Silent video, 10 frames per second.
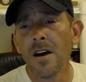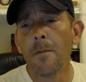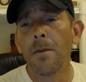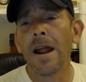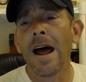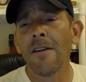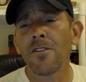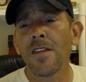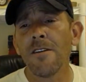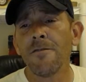But
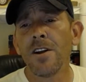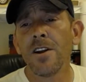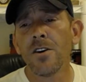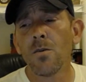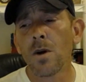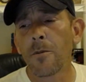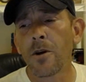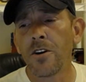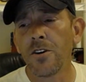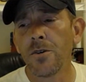after that video, what I'm going
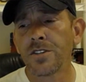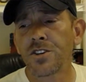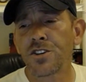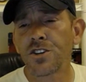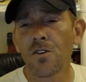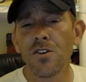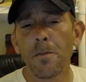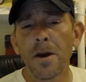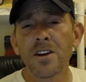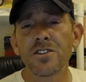to do is show you
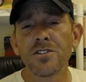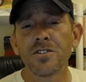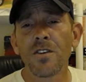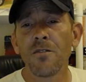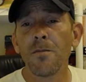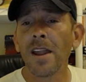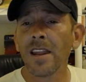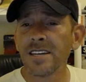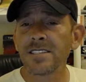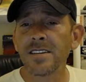pictures from my
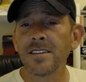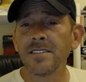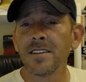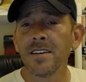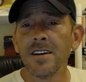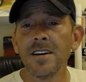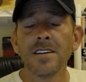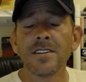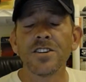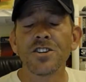listings
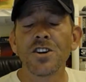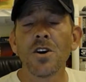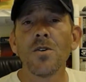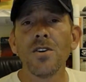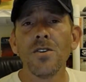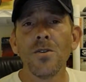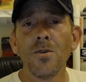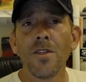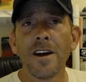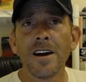to show you
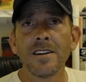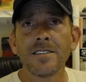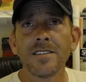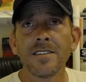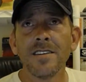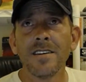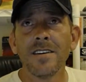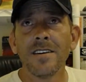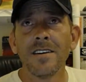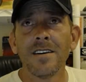that
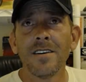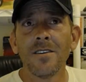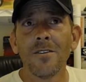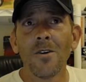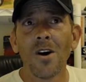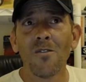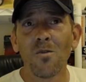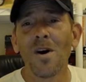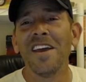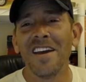of
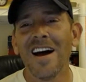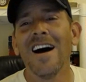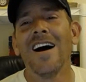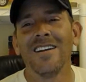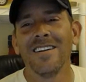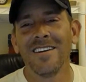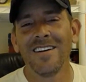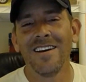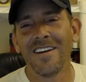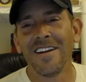what he got
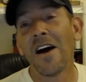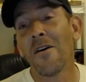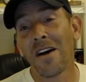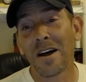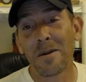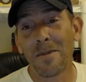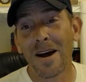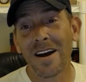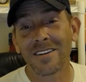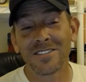and then how I got it
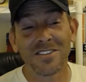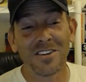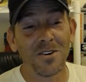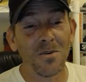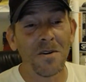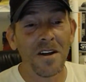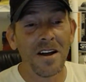back. So,